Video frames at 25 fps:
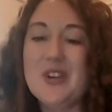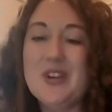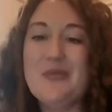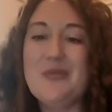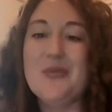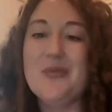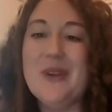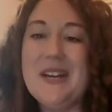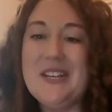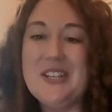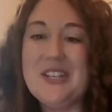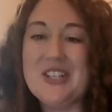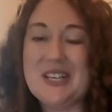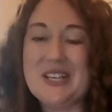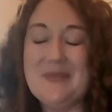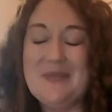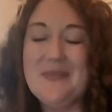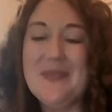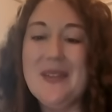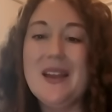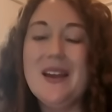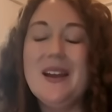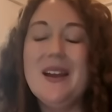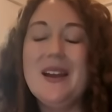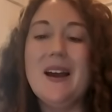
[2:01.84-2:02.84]

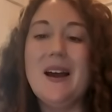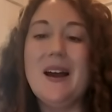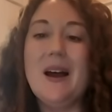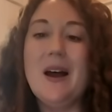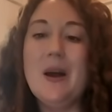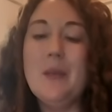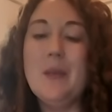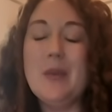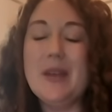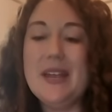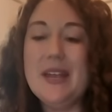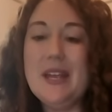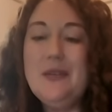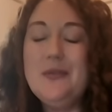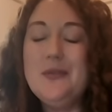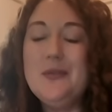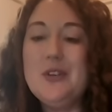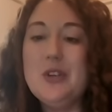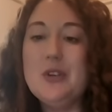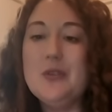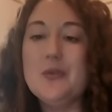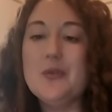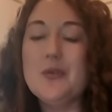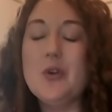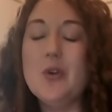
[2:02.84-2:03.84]
proliferation,
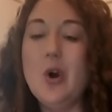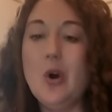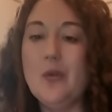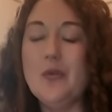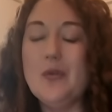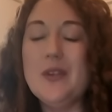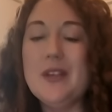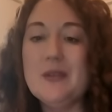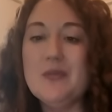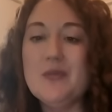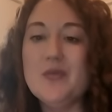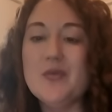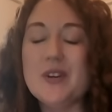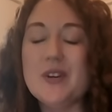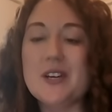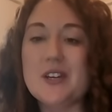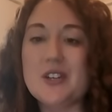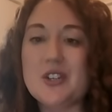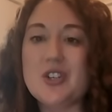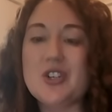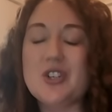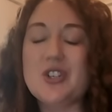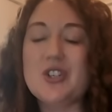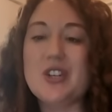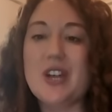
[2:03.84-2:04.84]
if you've got the
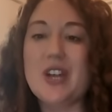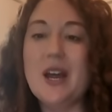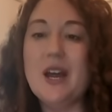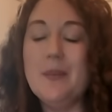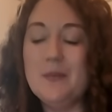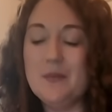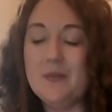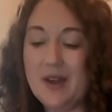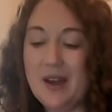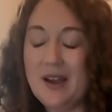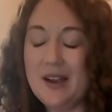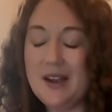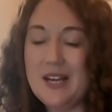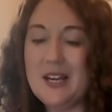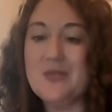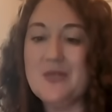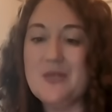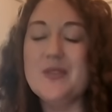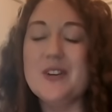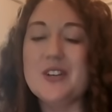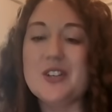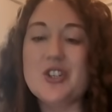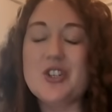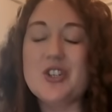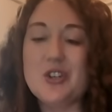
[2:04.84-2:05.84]
enriched, the highly
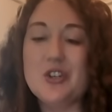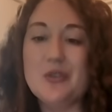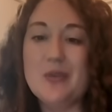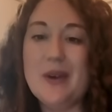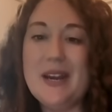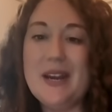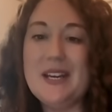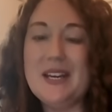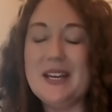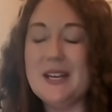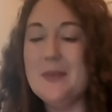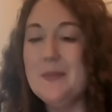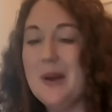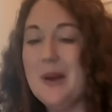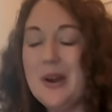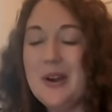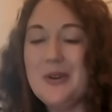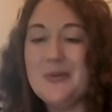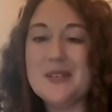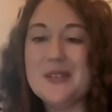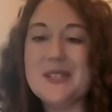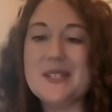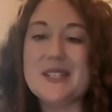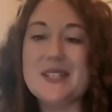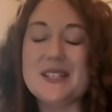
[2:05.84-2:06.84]
enriched uranium
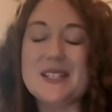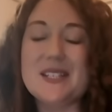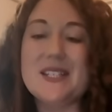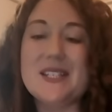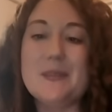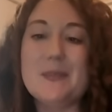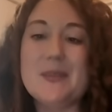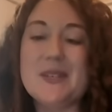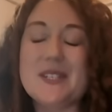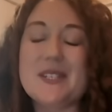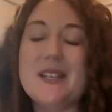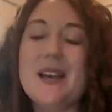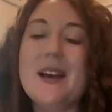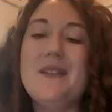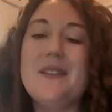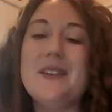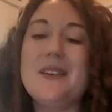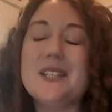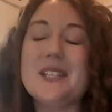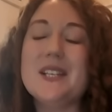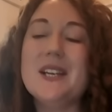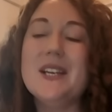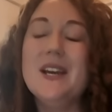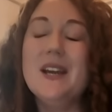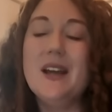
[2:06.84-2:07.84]
over
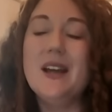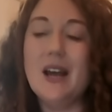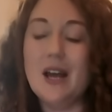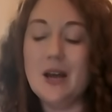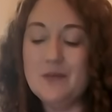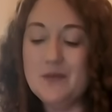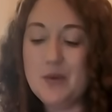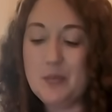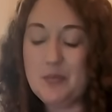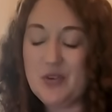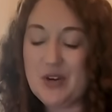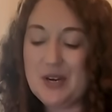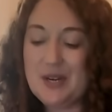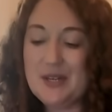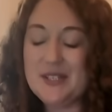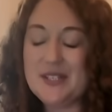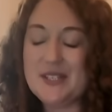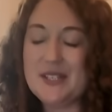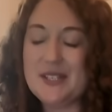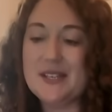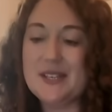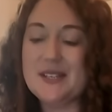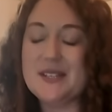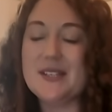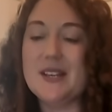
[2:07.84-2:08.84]
60%, the
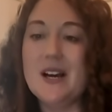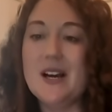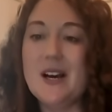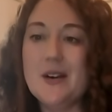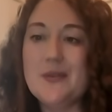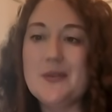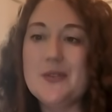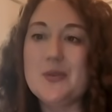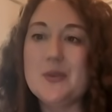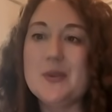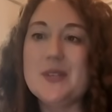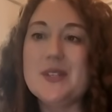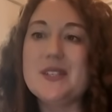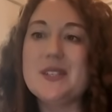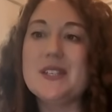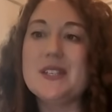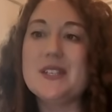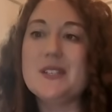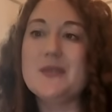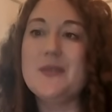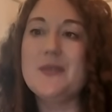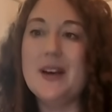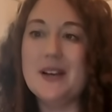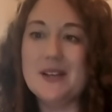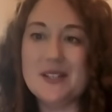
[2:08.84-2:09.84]
process afterwards
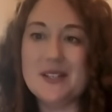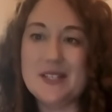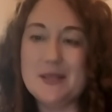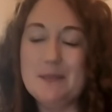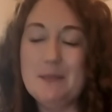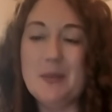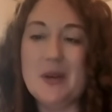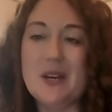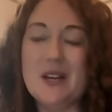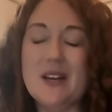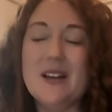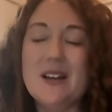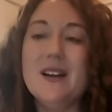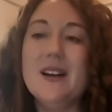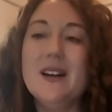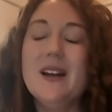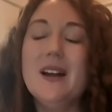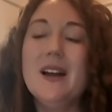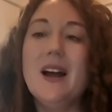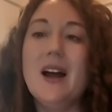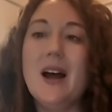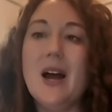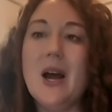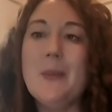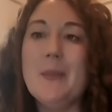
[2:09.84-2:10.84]
is far simpler.
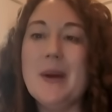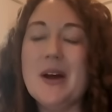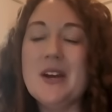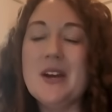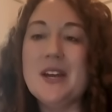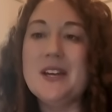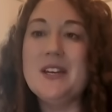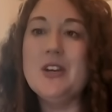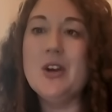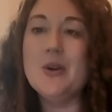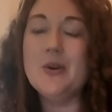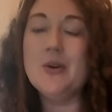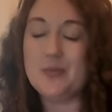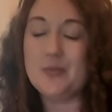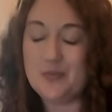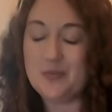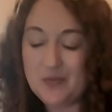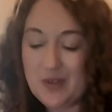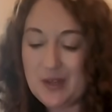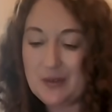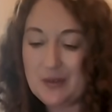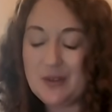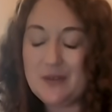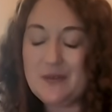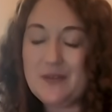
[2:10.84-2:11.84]
And I know
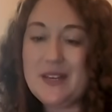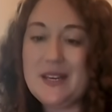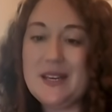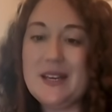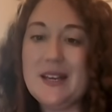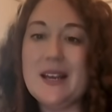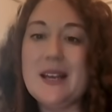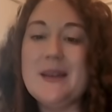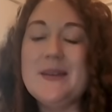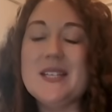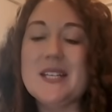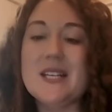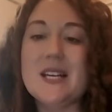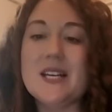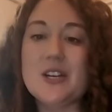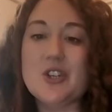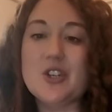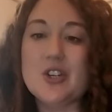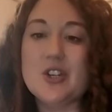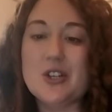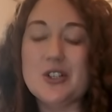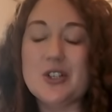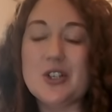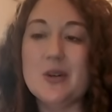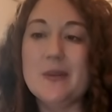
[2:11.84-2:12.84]
that the
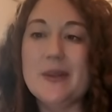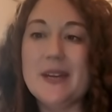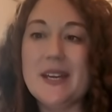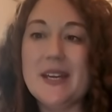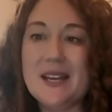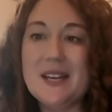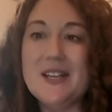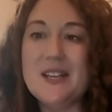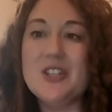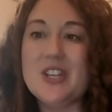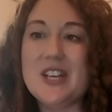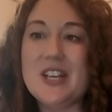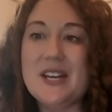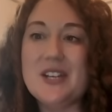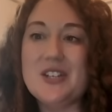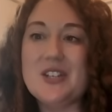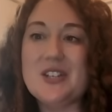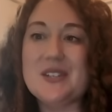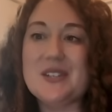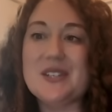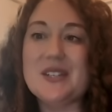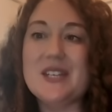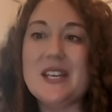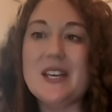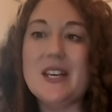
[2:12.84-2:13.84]
International Atomic Energy
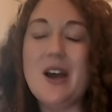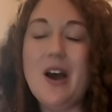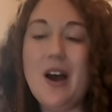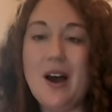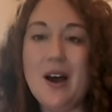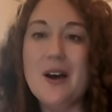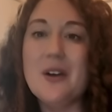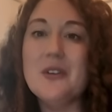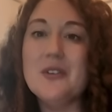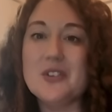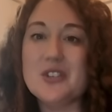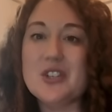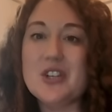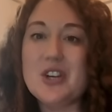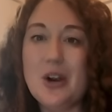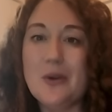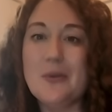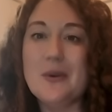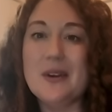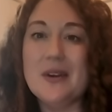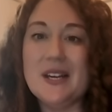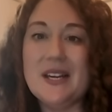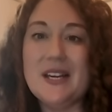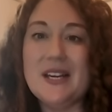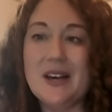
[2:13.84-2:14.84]
Agency can't
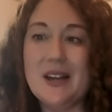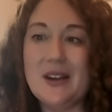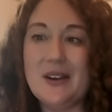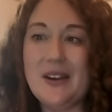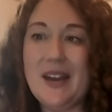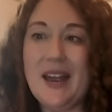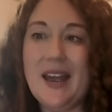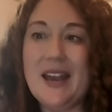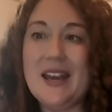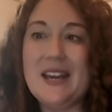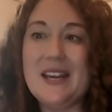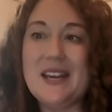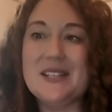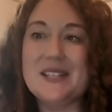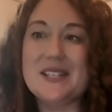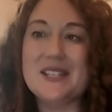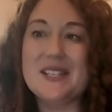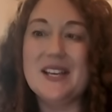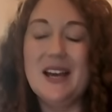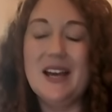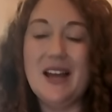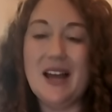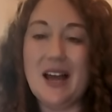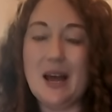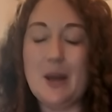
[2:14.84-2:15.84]
currently
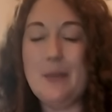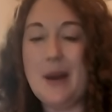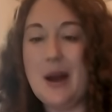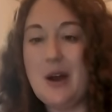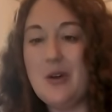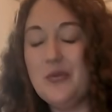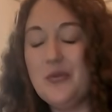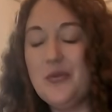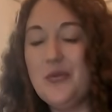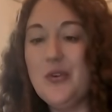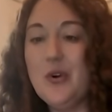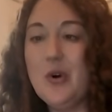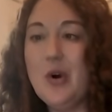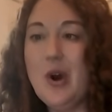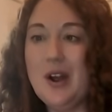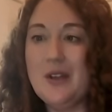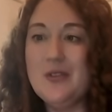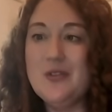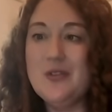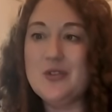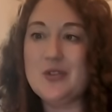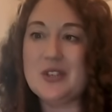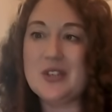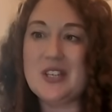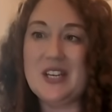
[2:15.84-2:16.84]
locate about
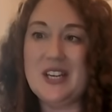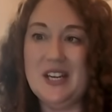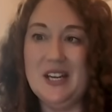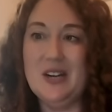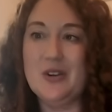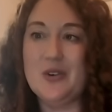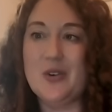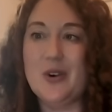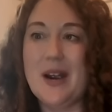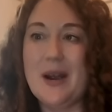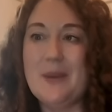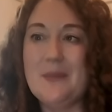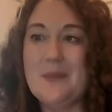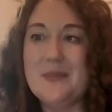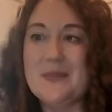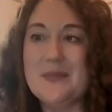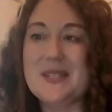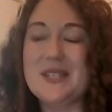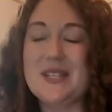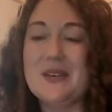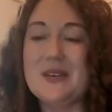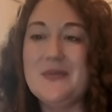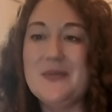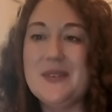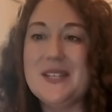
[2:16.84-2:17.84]
400
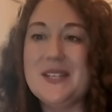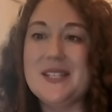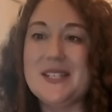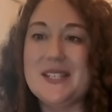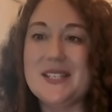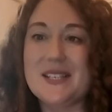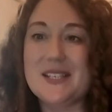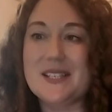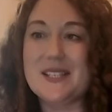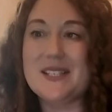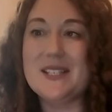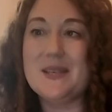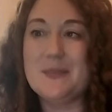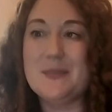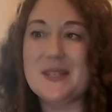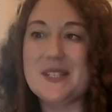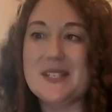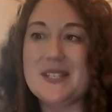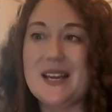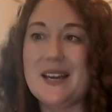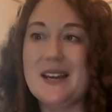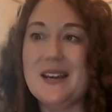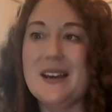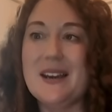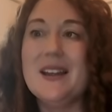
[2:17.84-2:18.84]
kilograms of this
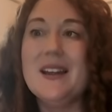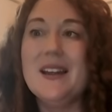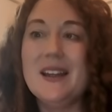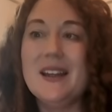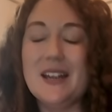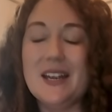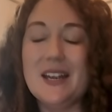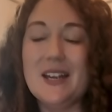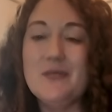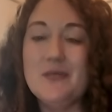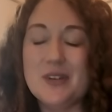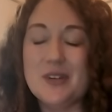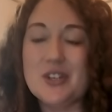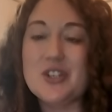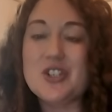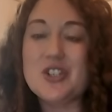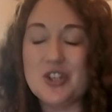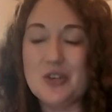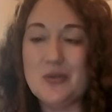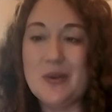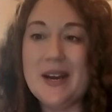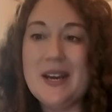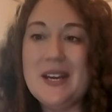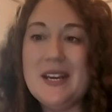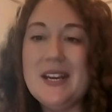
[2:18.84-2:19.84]
60%
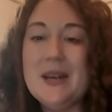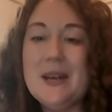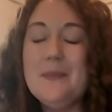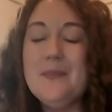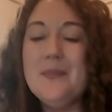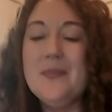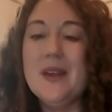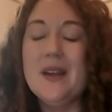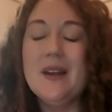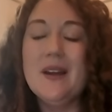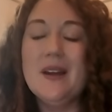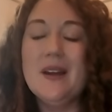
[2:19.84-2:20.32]
enriched uranium.